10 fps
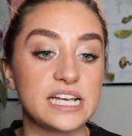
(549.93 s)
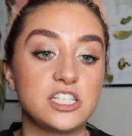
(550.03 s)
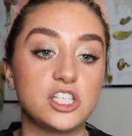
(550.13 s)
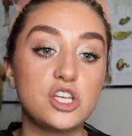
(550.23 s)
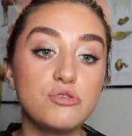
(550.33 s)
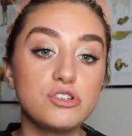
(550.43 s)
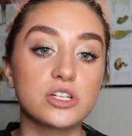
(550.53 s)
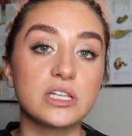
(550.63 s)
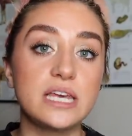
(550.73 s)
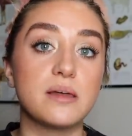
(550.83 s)
is
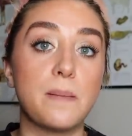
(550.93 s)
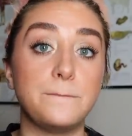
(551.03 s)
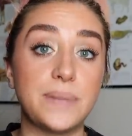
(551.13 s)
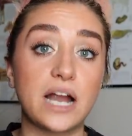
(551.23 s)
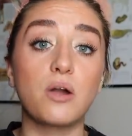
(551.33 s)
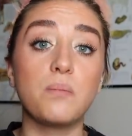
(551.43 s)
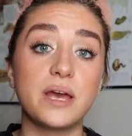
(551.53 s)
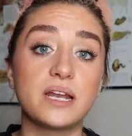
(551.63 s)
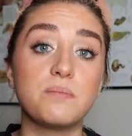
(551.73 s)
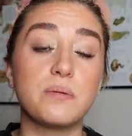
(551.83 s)
usually the bare
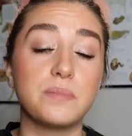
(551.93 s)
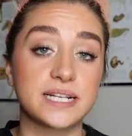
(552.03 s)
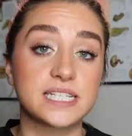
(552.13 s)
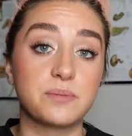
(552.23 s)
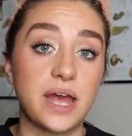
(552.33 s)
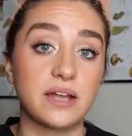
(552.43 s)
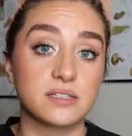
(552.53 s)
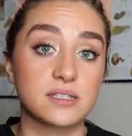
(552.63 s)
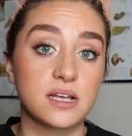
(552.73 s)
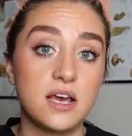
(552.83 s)
minimum
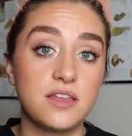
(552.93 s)
expense